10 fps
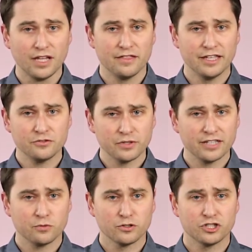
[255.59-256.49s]
The
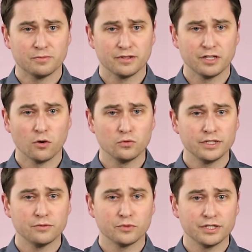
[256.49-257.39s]
Israelites worshipped the
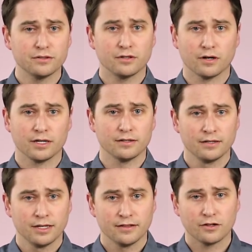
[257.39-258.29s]
only real God,
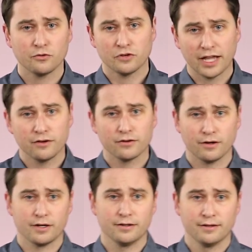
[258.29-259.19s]
the Creator
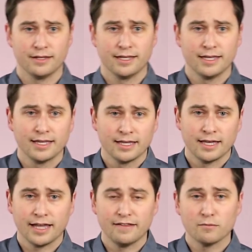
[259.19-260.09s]
God.
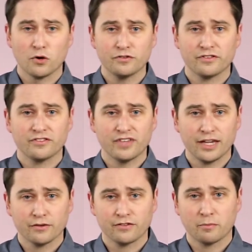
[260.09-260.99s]
And in the most
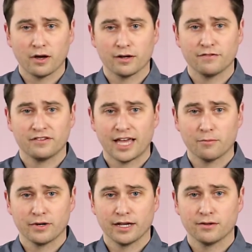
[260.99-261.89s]
sacred spot of the
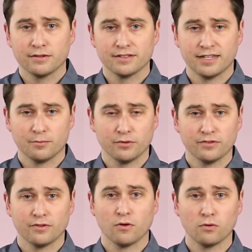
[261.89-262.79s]
tabernacle and the
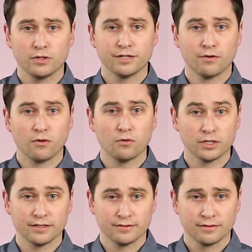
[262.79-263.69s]
temples, the Holy of
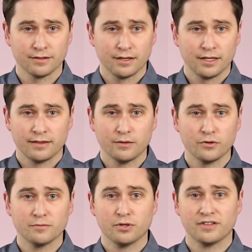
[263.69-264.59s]
Holies, they
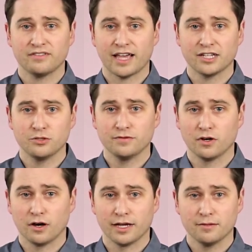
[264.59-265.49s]
wouldn't put a statue of
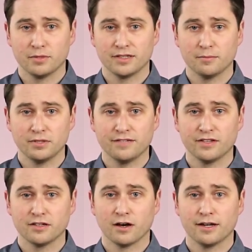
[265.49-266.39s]
God, but they believed
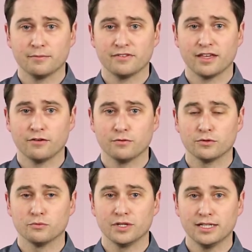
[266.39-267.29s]
that God himself
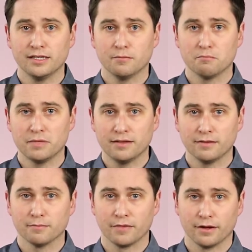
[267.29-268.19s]
would really meet
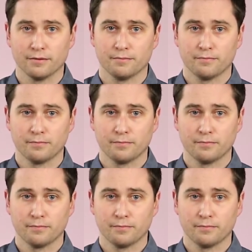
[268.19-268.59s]
them there.